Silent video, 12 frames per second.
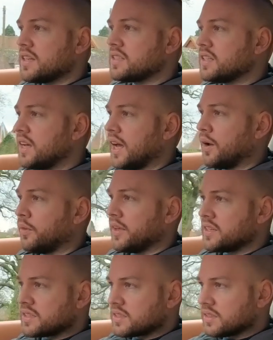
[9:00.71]
see how
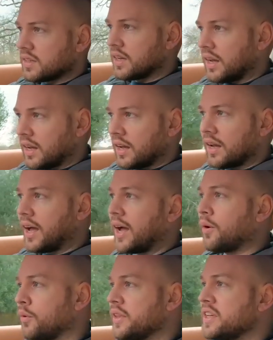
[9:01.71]
this
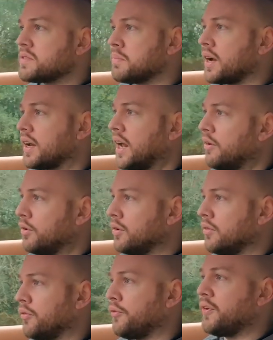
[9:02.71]

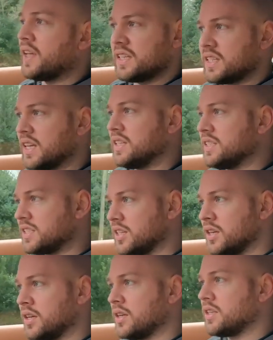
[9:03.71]
McLaren fits
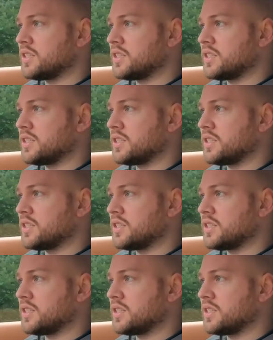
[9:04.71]
into